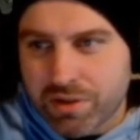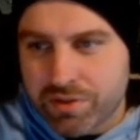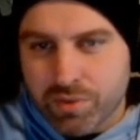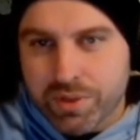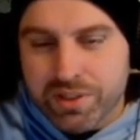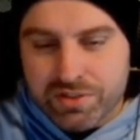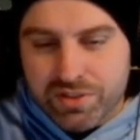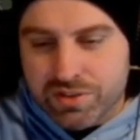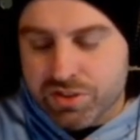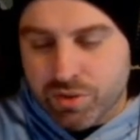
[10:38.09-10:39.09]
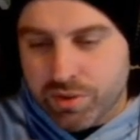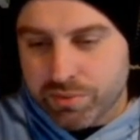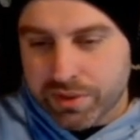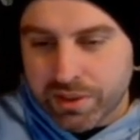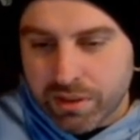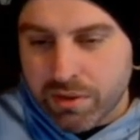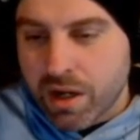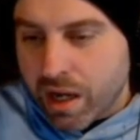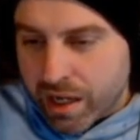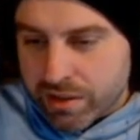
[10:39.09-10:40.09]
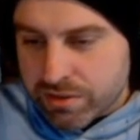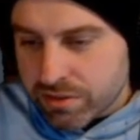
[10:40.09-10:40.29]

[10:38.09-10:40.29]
the way it's going right now. I